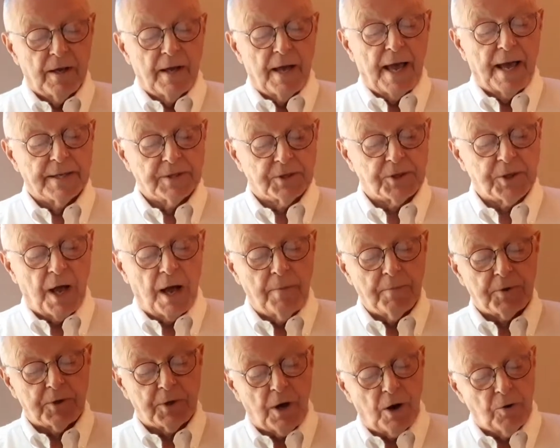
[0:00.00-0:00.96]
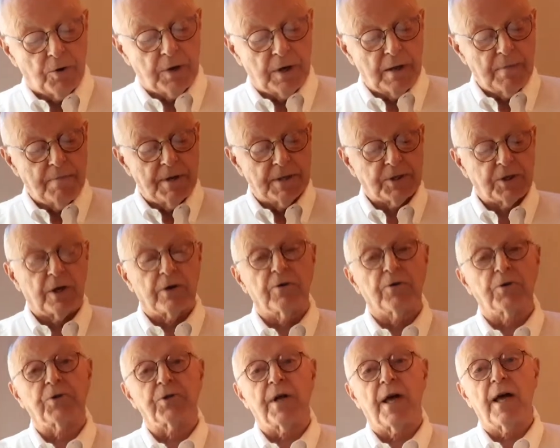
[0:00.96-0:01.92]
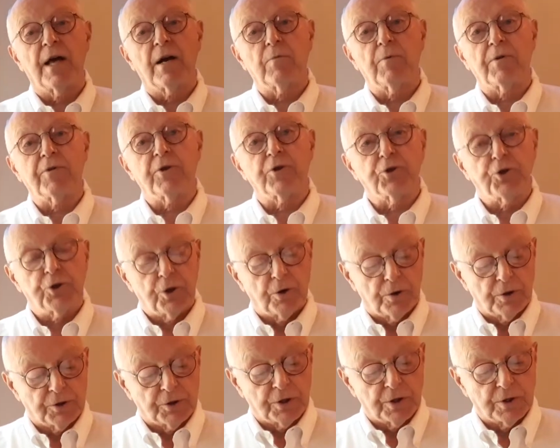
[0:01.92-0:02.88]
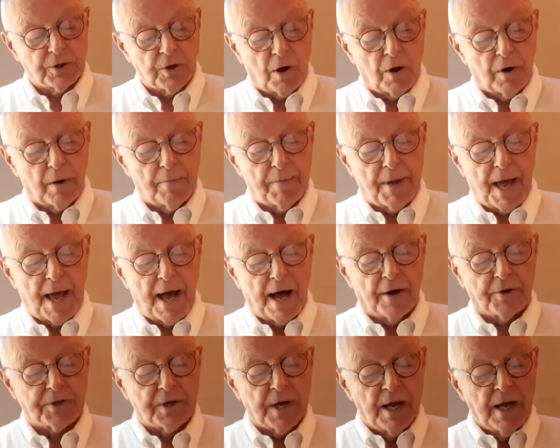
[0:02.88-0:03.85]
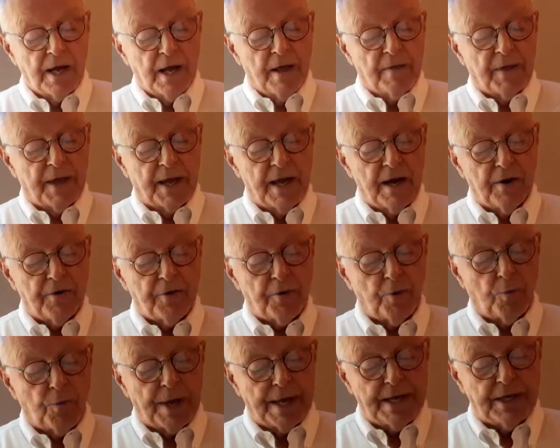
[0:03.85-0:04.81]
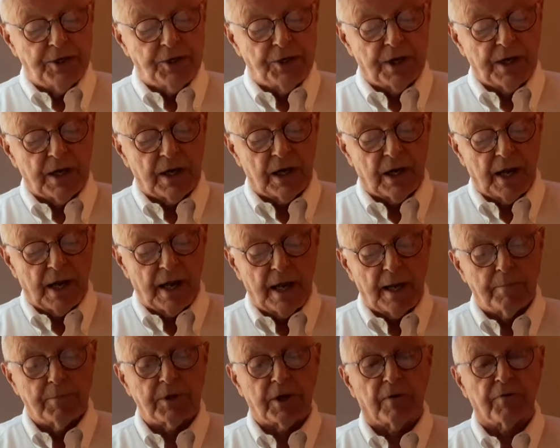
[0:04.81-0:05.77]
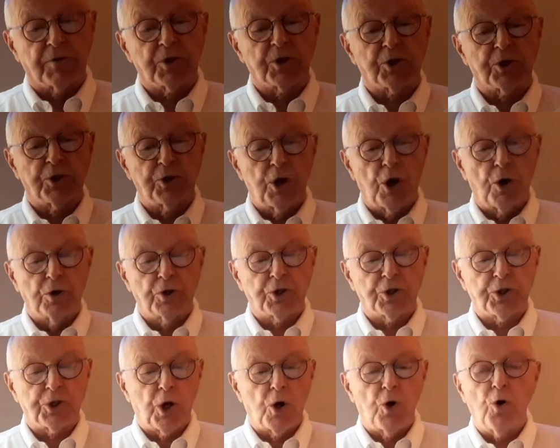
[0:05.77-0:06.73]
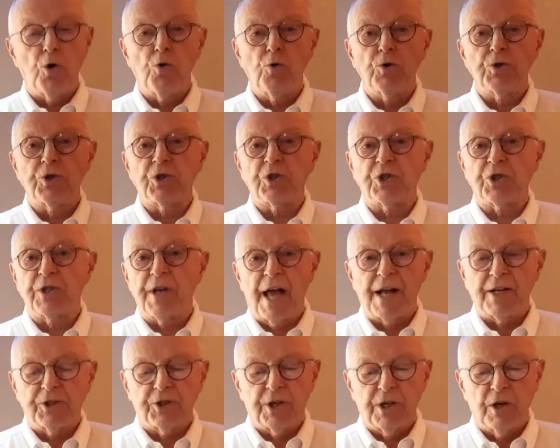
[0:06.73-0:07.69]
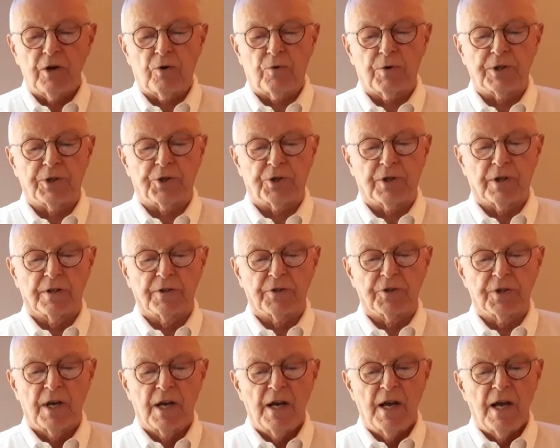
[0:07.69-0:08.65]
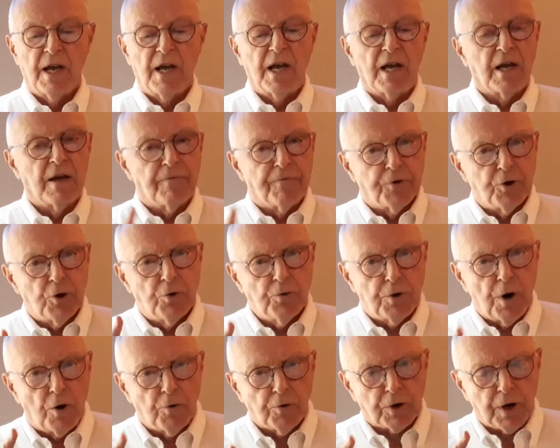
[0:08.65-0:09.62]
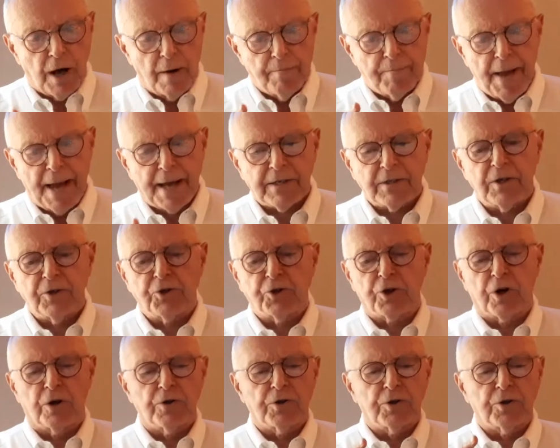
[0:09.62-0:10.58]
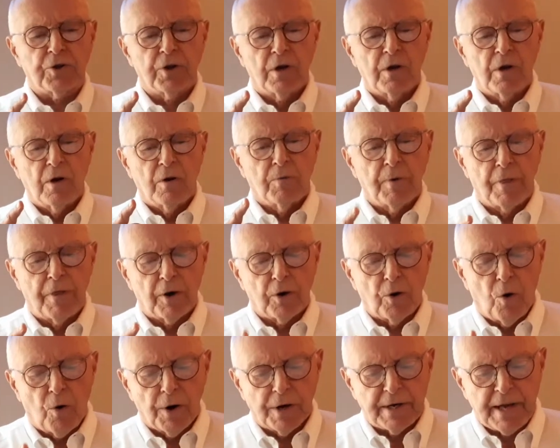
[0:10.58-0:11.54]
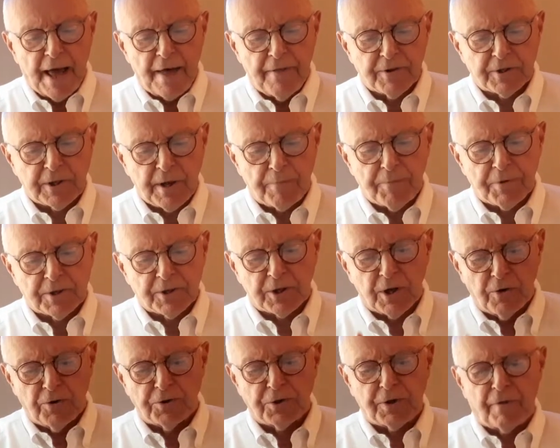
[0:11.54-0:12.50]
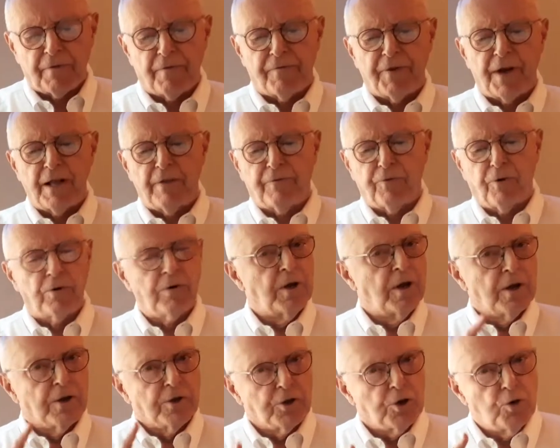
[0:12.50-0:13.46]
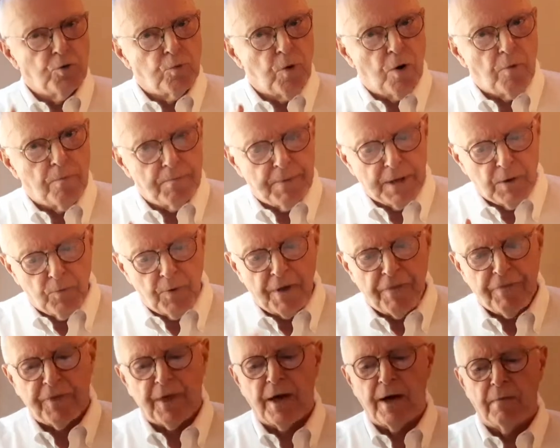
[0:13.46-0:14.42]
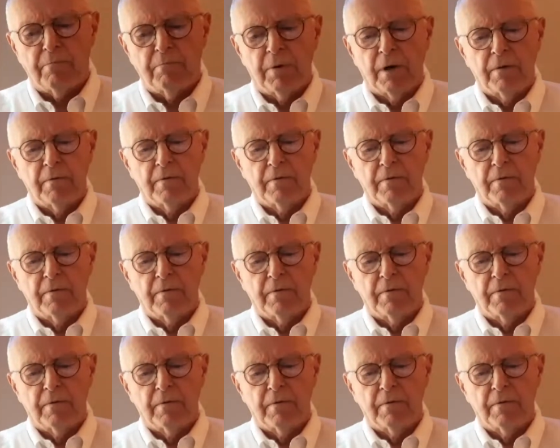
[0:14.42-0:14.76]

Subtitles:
And some totally misunderstand what the church is all about. They hear the raging claims of soul-snatching Christians. If you don't come back to church when the Lord gathers up the souls of the faithful, you won't be with them.